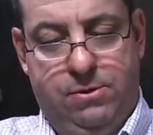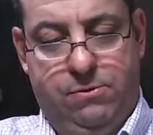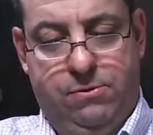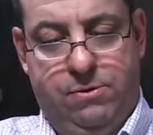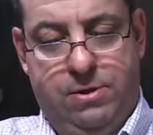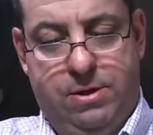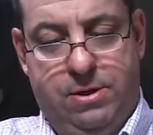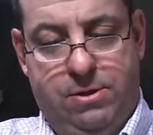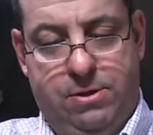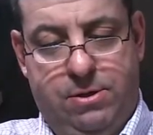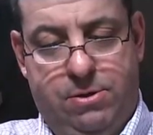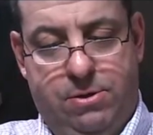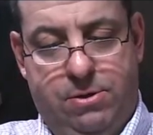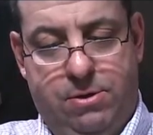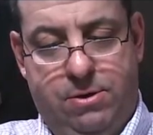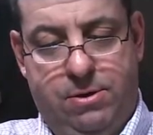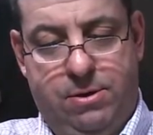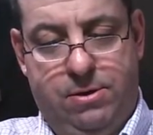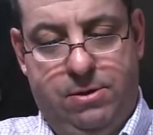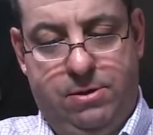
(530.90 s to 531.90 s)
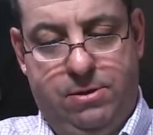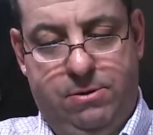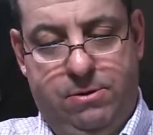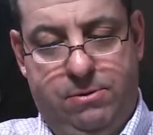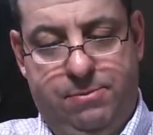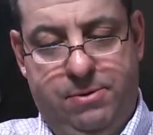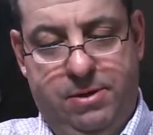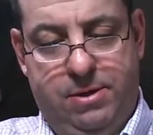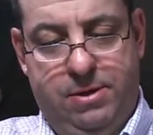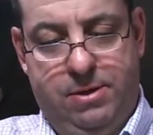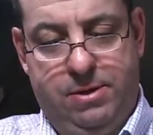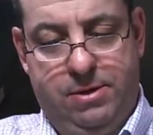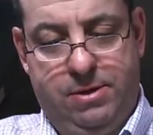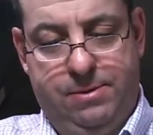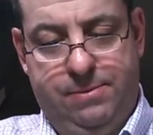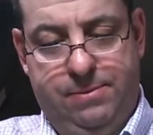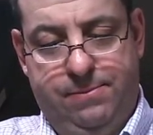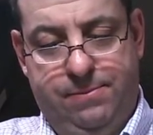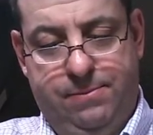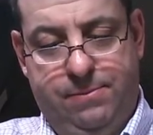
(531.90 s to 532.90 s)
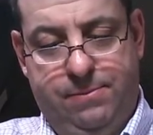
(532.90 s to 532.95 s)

Try to start it a little bit on